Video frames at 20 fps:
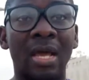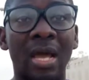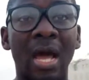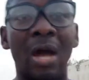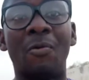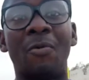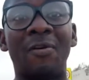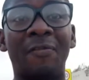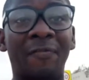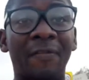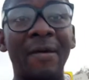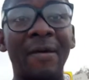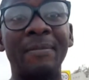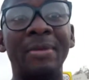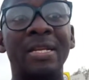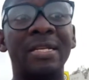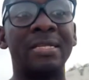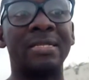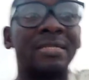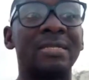our
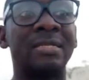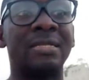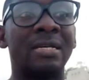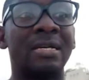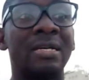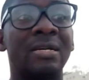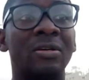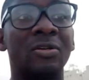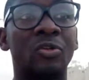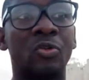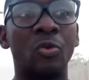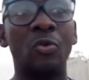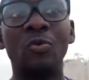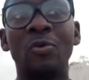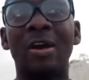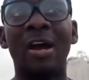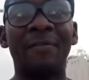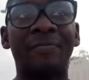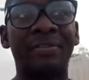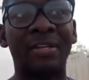families, to
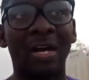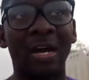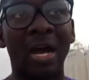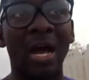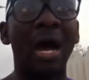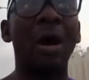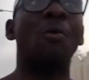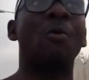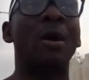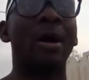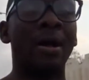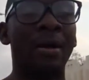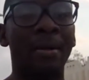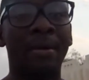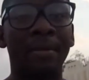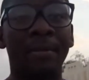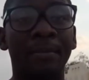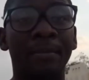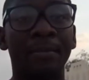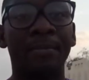look after our
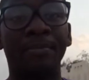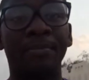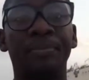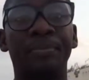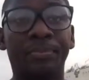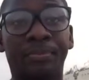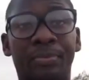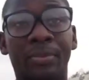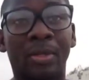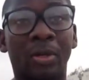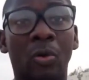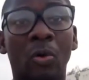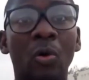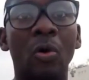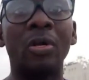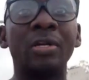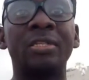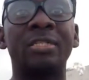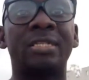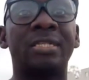
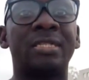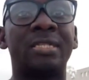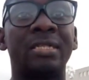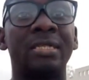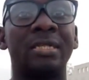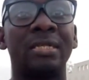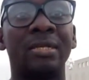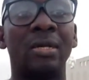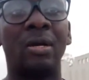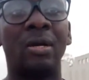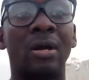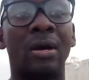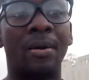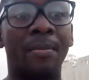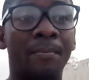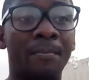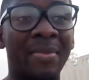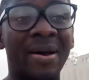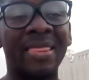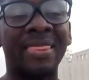old
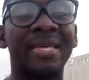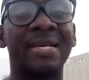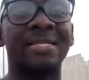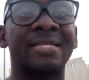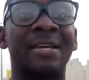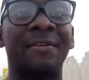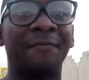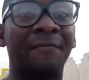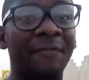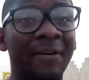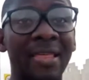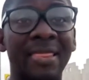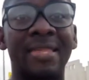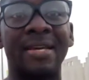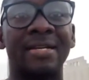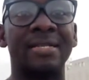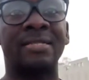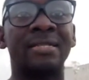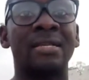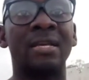mothers and
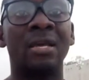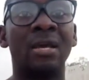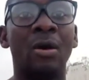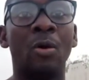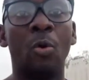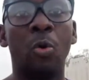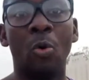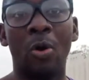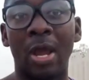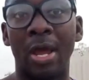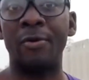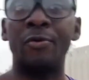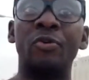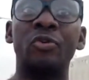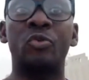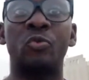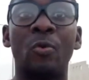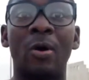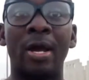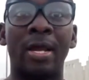fathers who
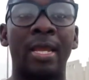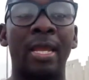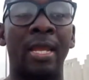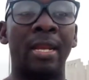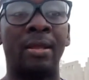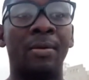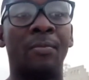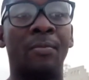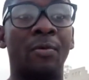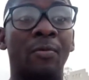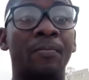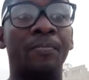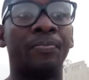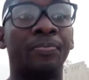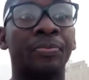cannot work anymore.